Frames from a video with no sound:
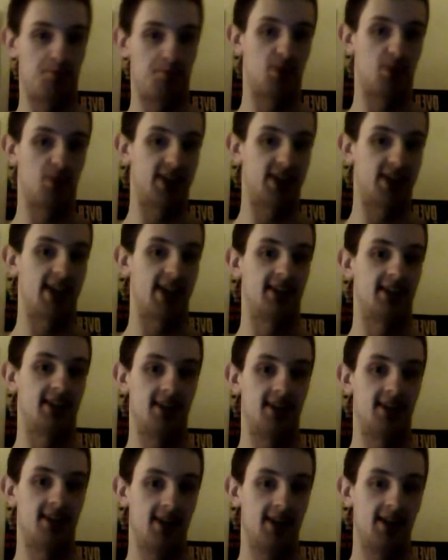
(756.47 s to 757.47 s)

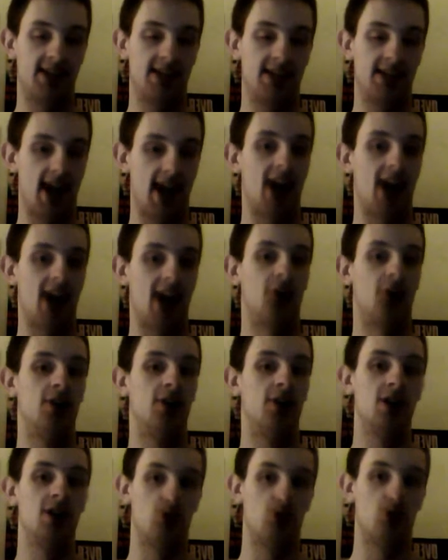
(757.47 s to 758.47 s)
percentile,
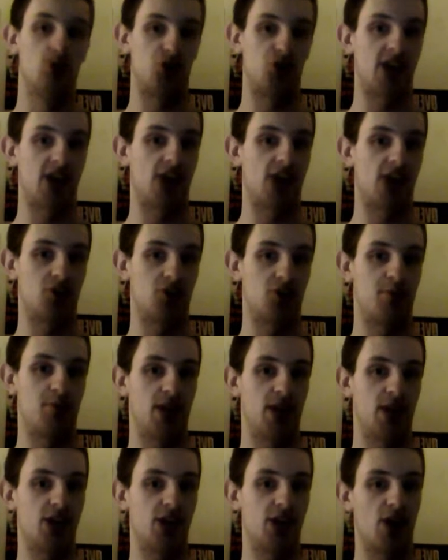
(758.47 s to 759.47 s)
which is actually
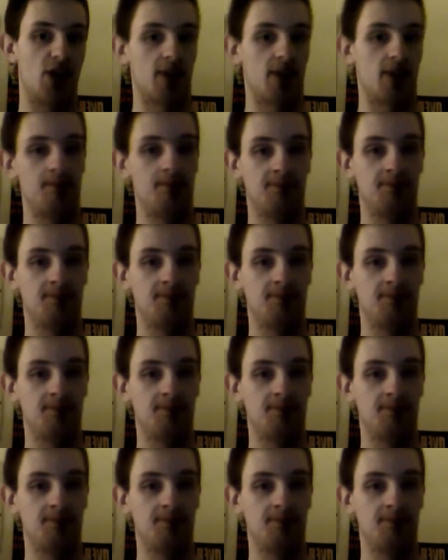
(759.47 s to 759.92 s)
pretty good.